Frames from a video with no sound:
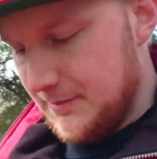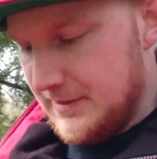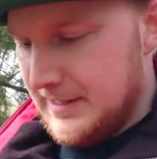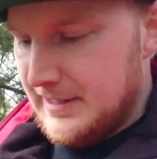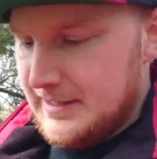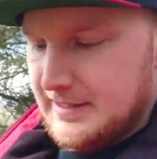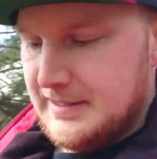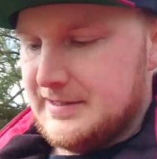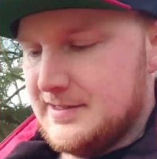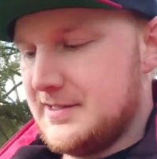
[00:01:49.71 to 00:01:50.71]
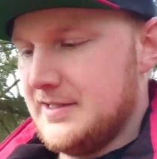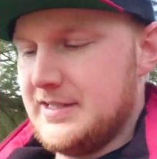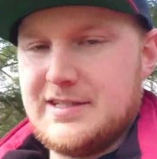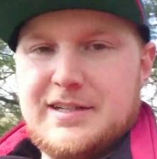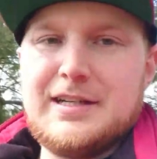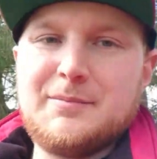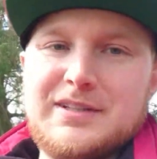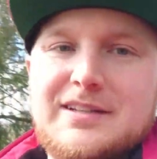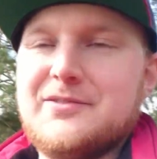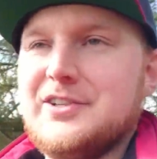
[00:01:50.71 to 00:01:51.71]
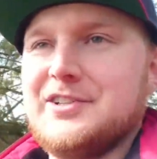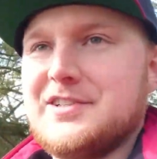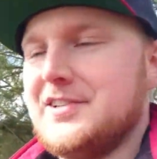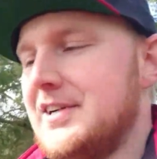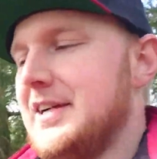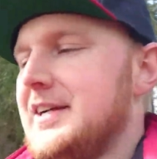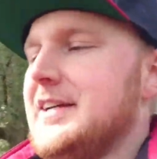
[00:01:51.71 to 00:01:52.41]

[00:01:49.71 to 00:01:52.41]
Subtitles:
Wow. This is gonna be a really good start.